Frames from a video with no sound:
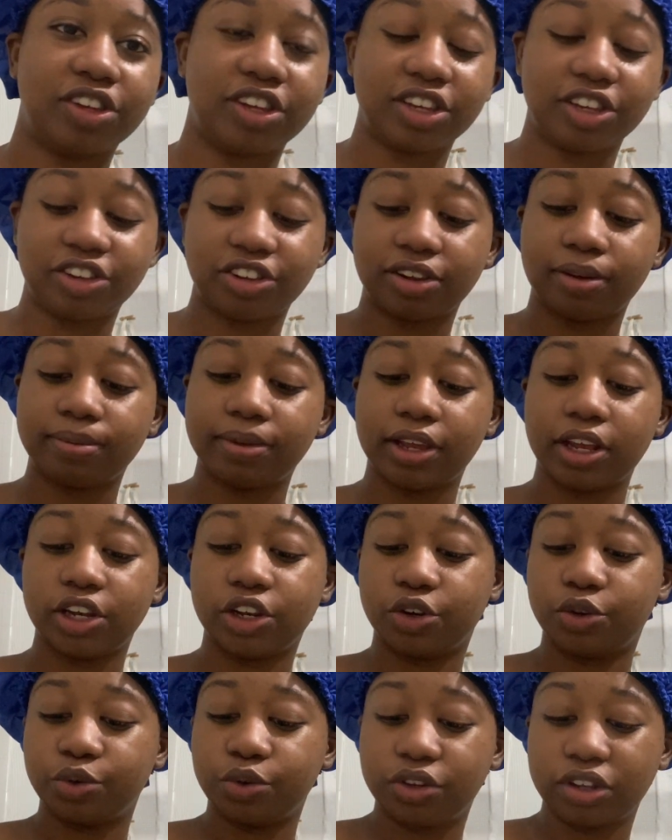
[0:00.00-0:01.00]
Something
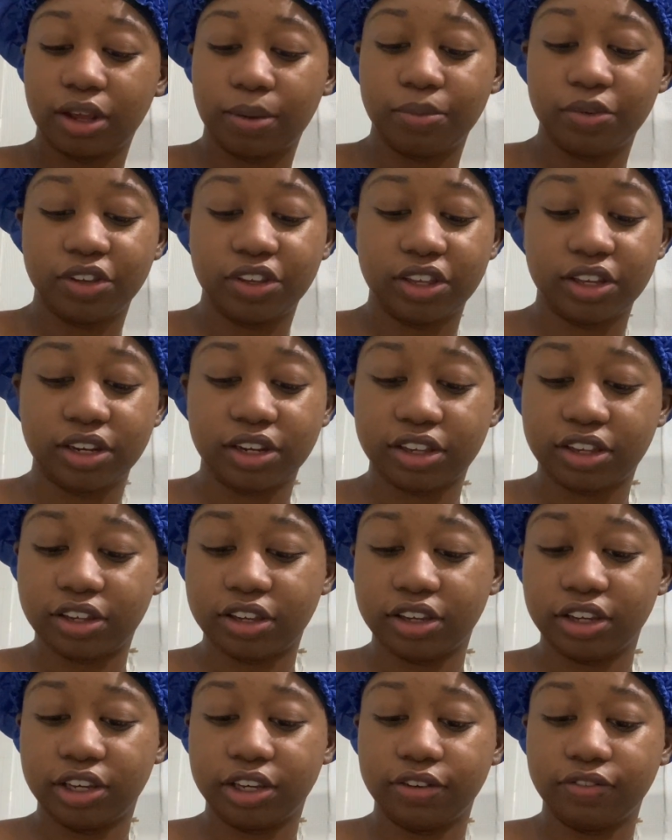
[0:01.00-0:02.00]
new, so I'm using this
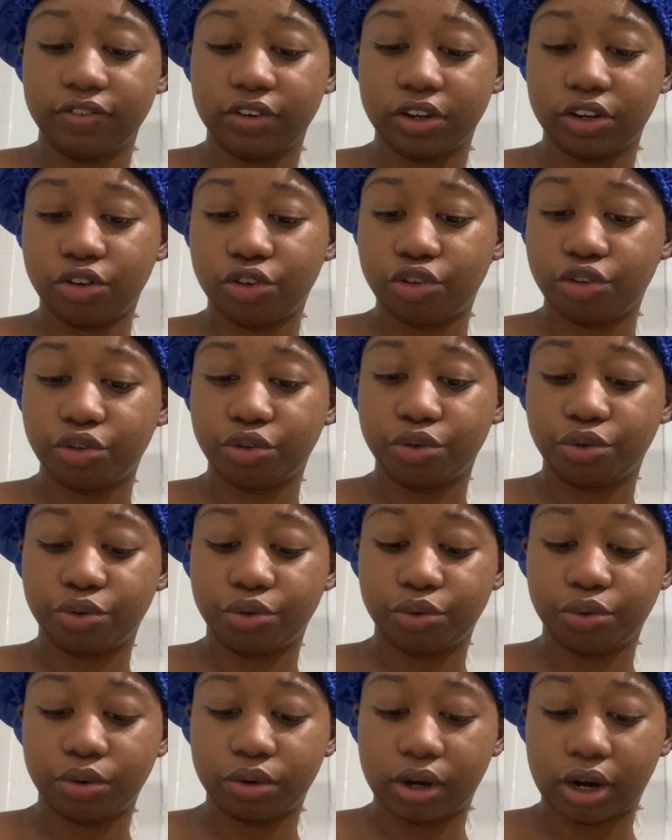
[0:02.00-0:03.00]
Even
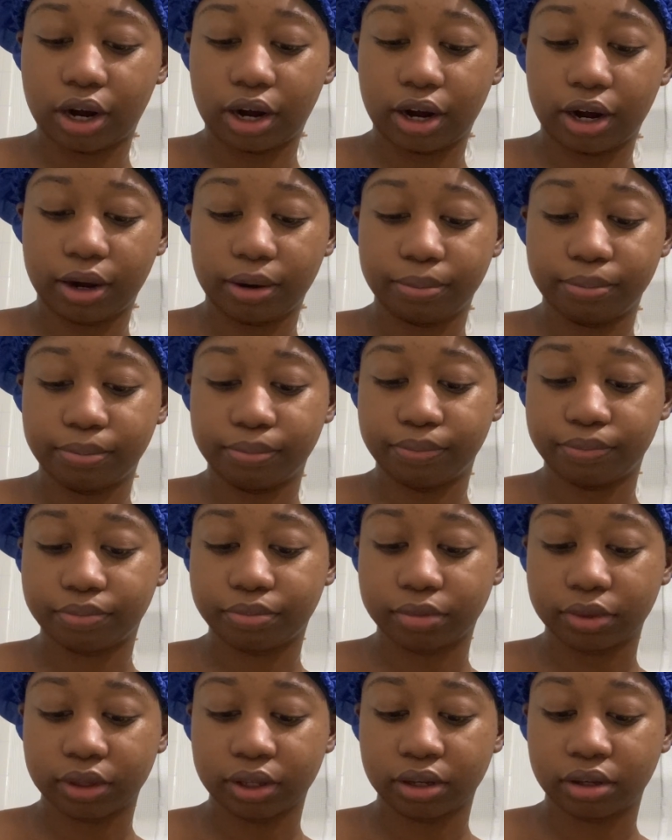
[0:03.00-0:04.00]
True um,
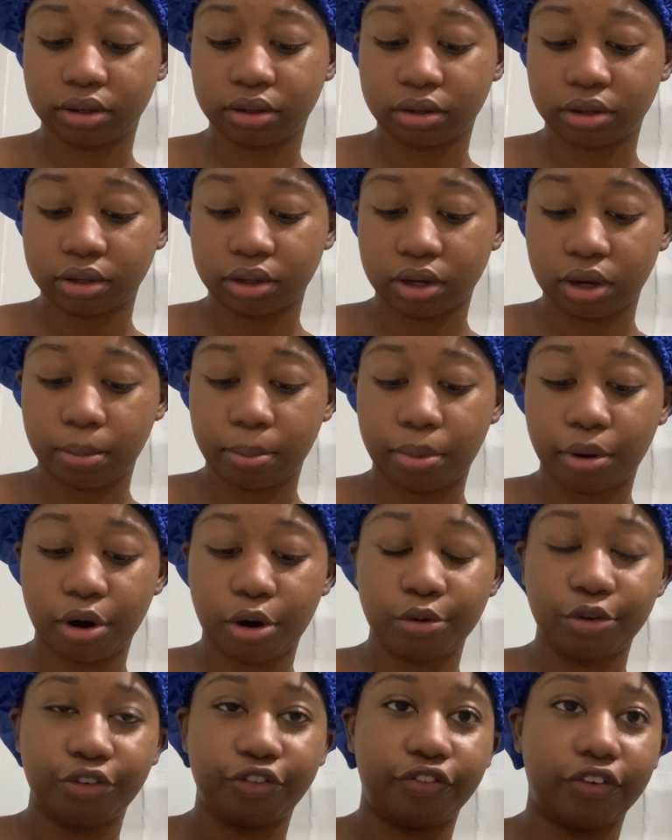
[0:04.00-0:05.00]

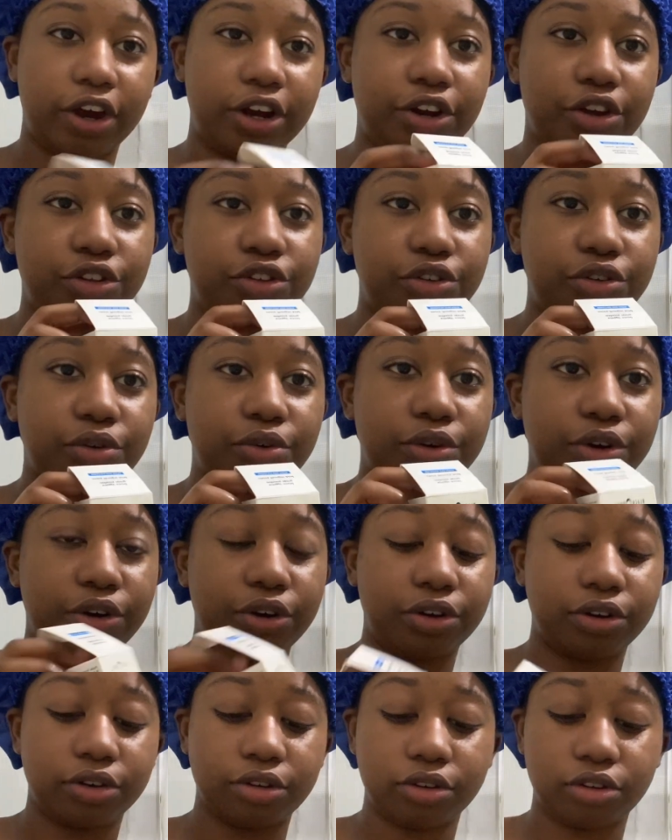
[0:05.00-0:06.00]
Pore Liner
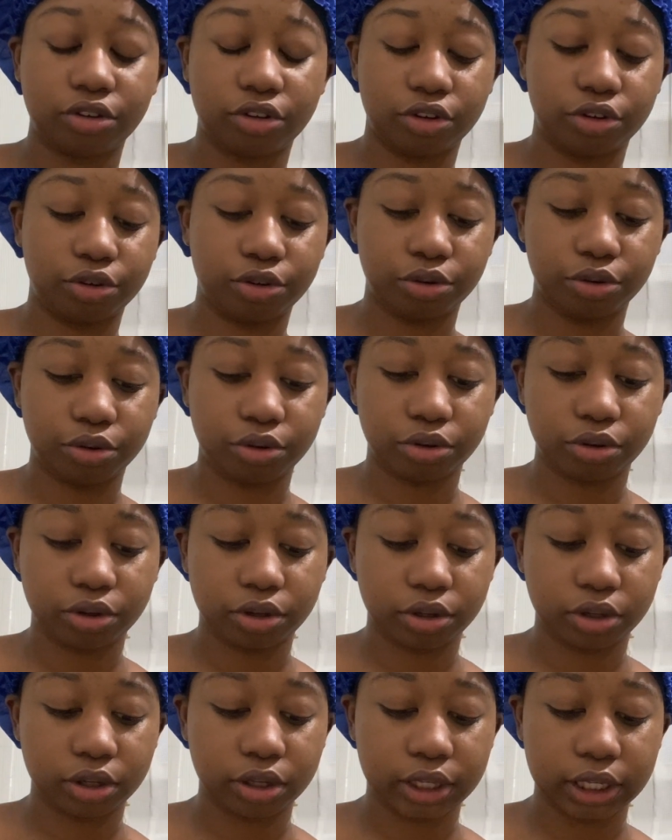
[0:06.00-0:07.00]
Toner, so
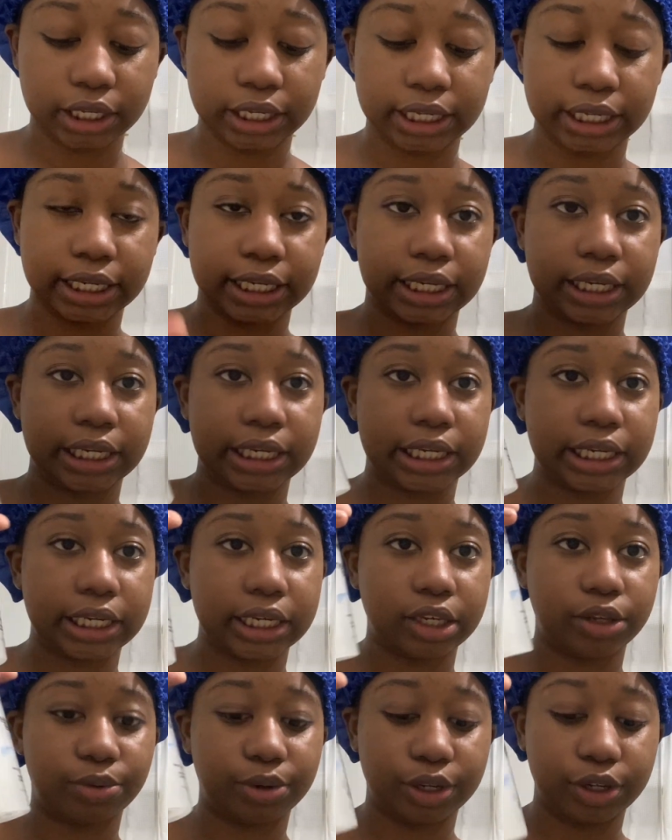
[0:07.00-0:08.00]

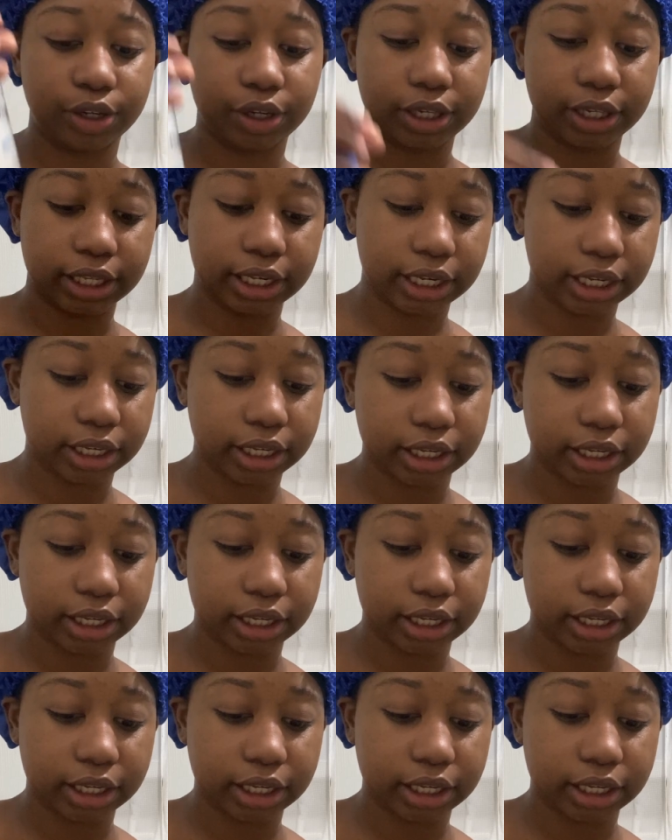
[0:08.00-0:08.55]
it looks like.